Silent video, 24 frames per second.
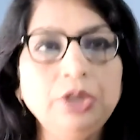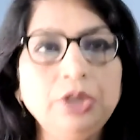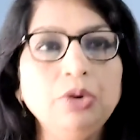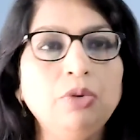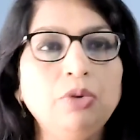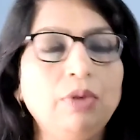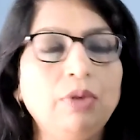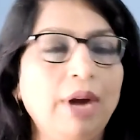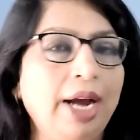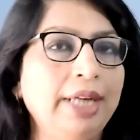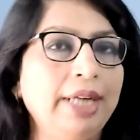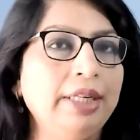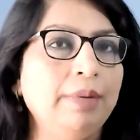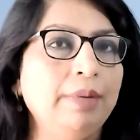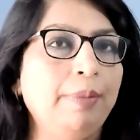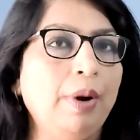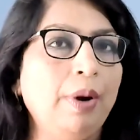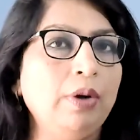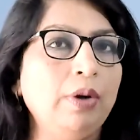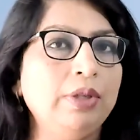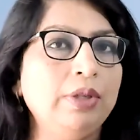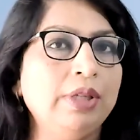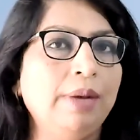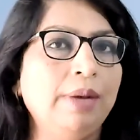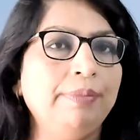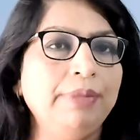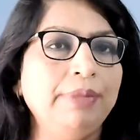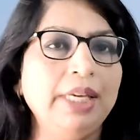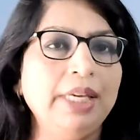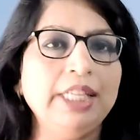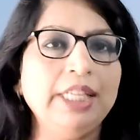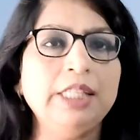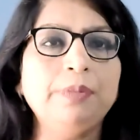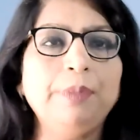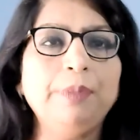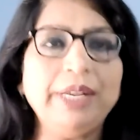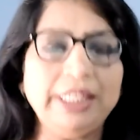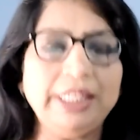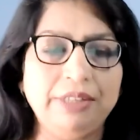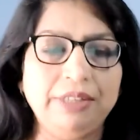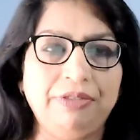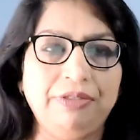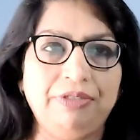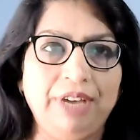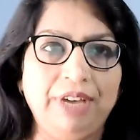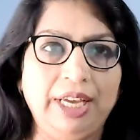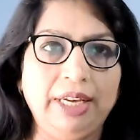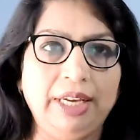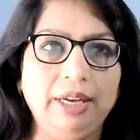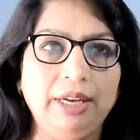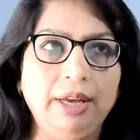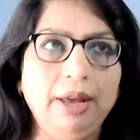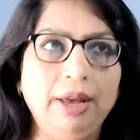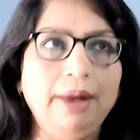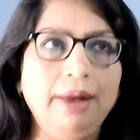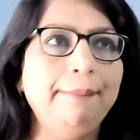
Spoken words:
to write about something specific,